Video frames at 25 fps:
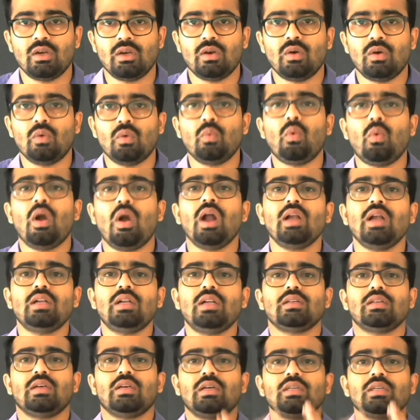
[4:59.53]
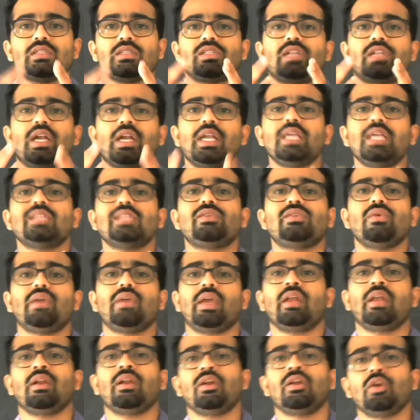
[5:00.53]
What studies we
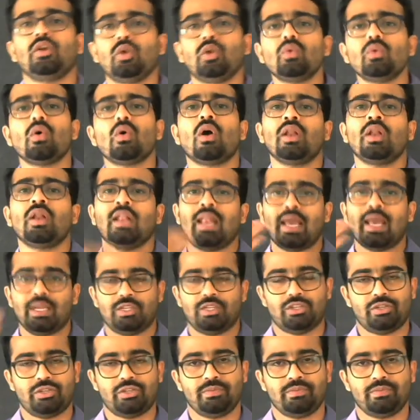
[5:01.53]
can do on the light?